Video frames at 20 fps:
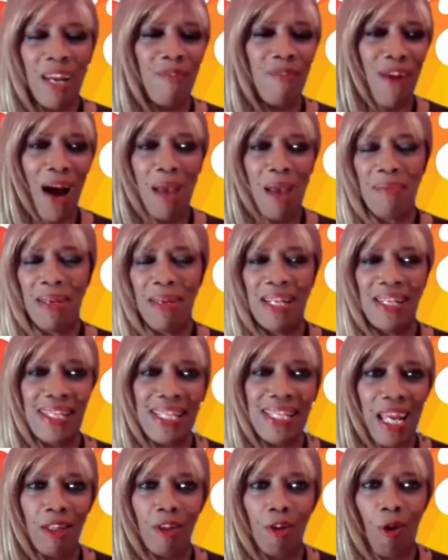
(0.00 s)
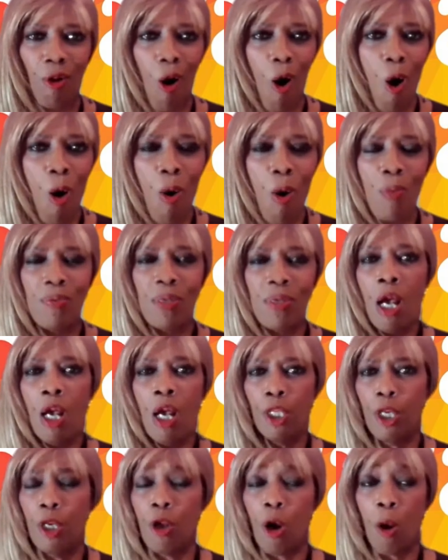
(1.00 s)
They invite me to stay in their homes,
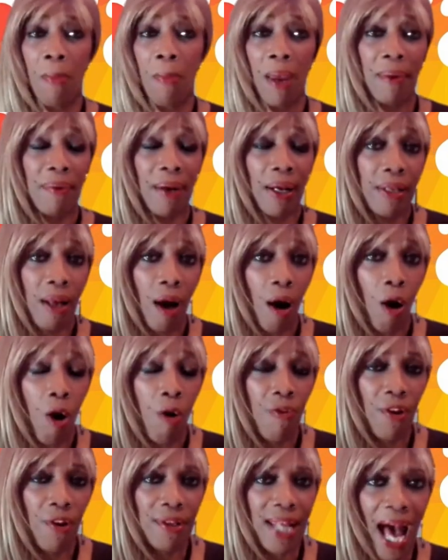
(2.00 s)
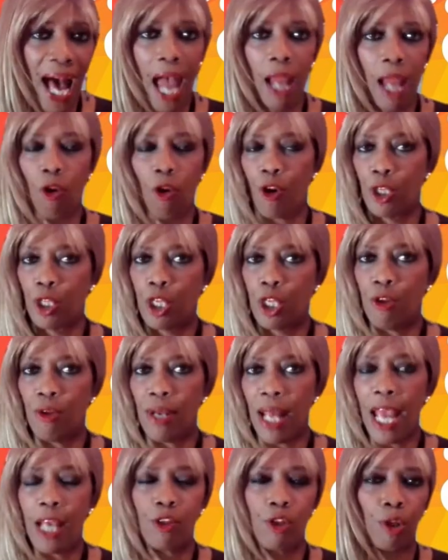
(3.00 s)
you know, maybe overnight or
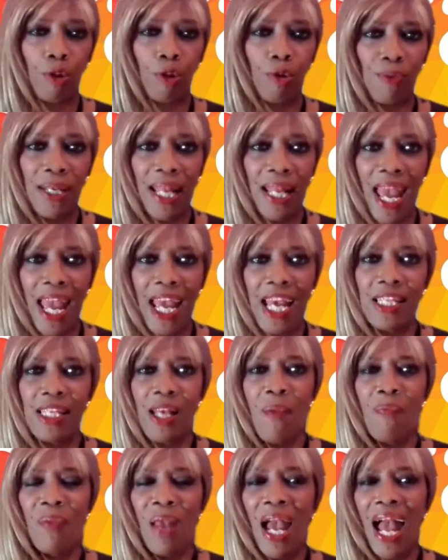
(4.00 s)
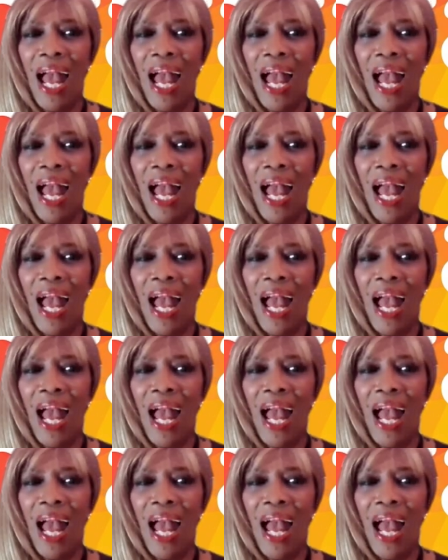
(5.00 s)
2 days or 3 days.